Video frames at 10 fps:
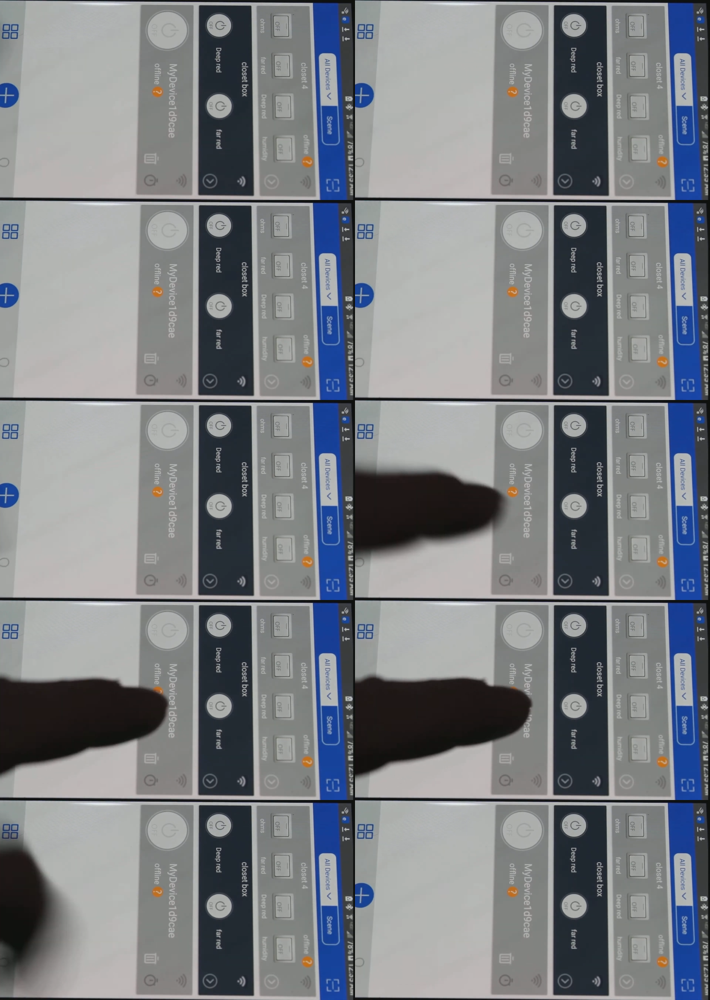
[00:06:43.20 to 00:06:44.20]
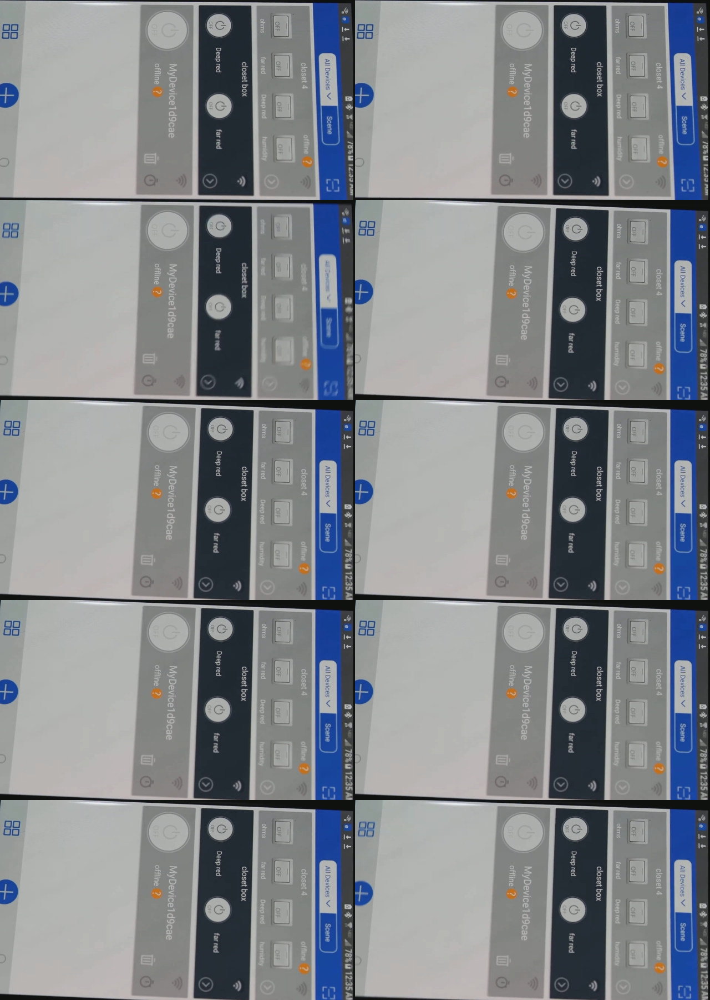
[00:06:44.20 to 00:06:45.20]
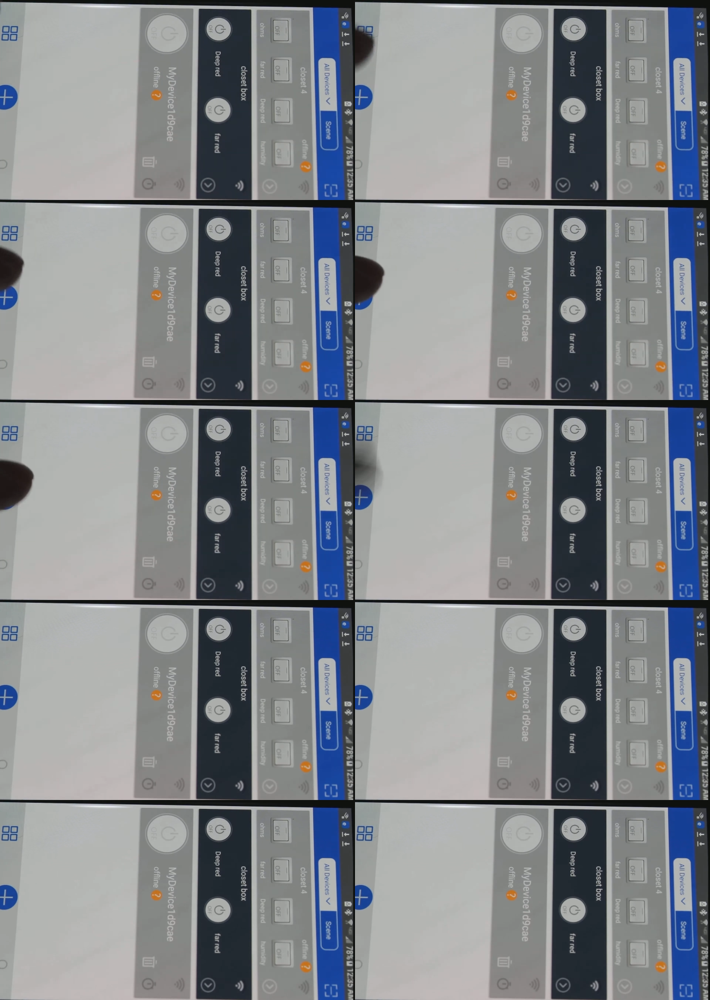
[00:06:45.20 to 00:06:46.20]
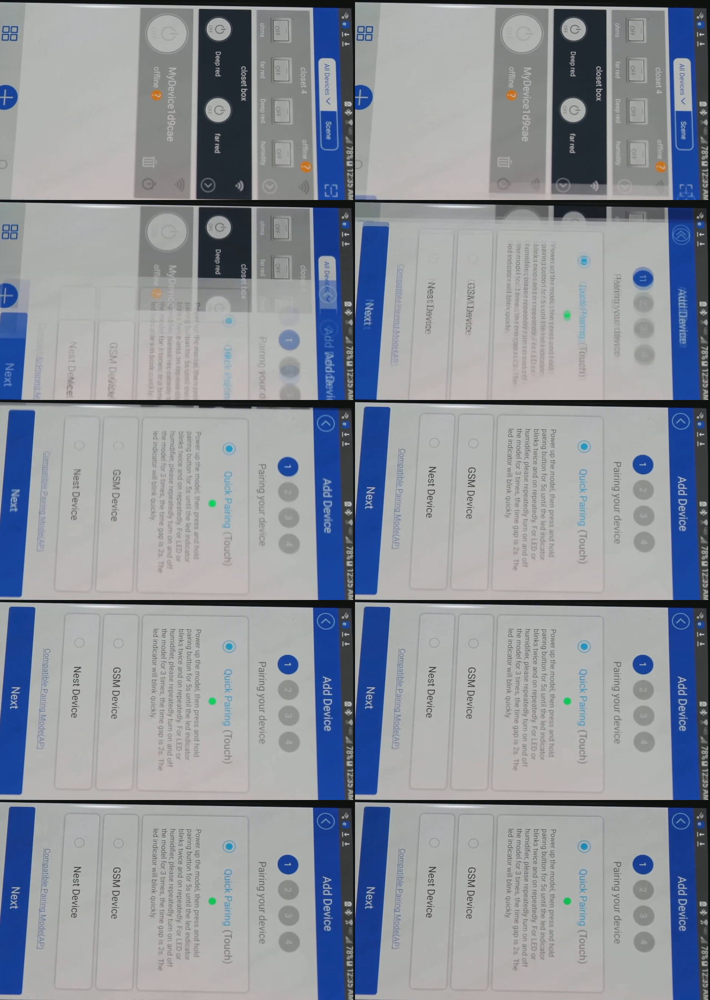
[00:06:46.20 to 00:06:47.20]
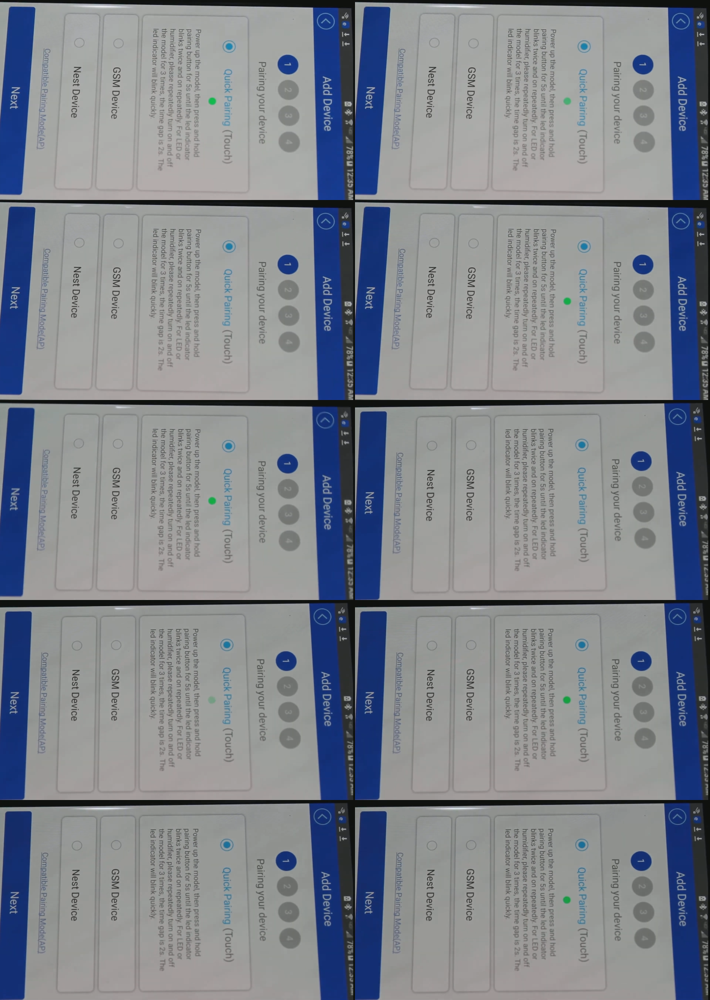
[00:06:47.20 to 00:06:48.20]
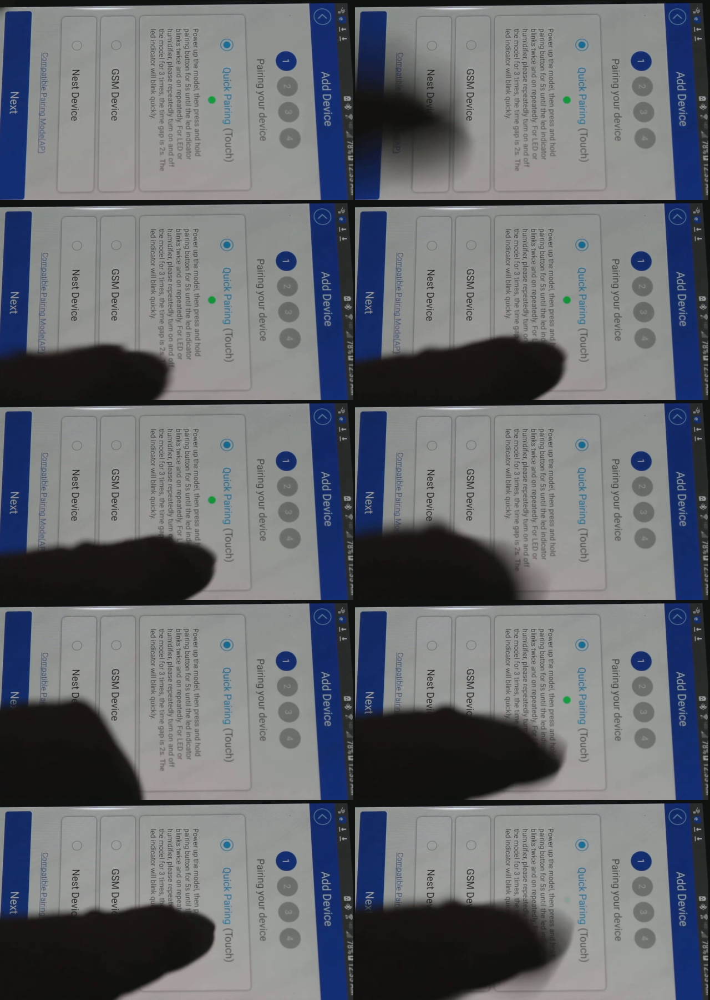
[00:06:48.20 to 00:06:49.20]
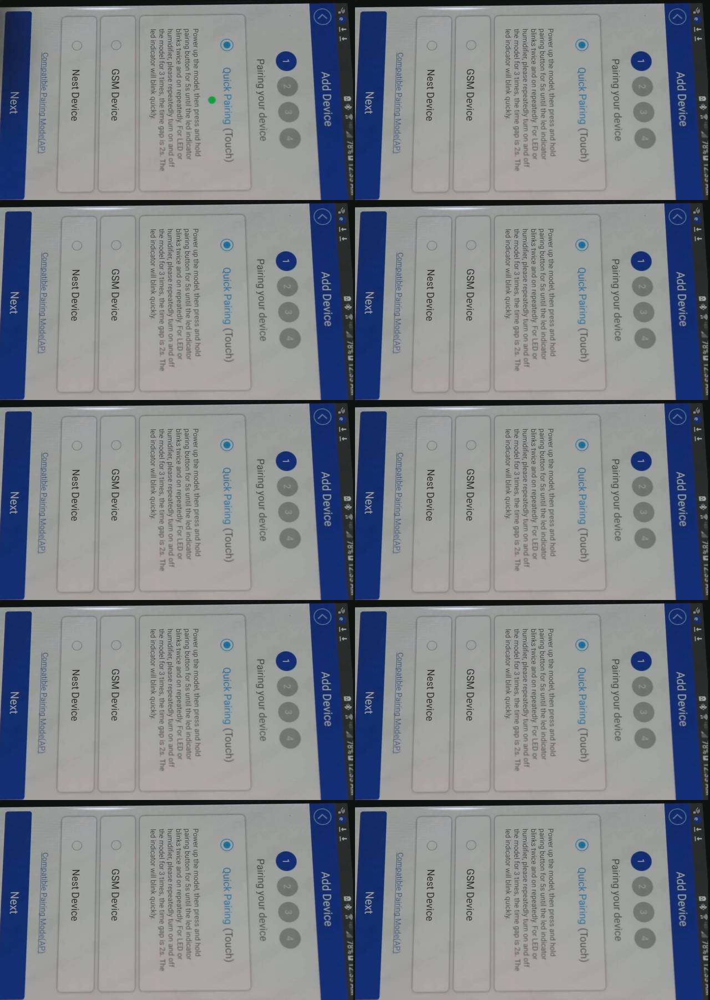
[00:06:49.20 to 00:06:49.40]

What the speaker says: (no speaker visible)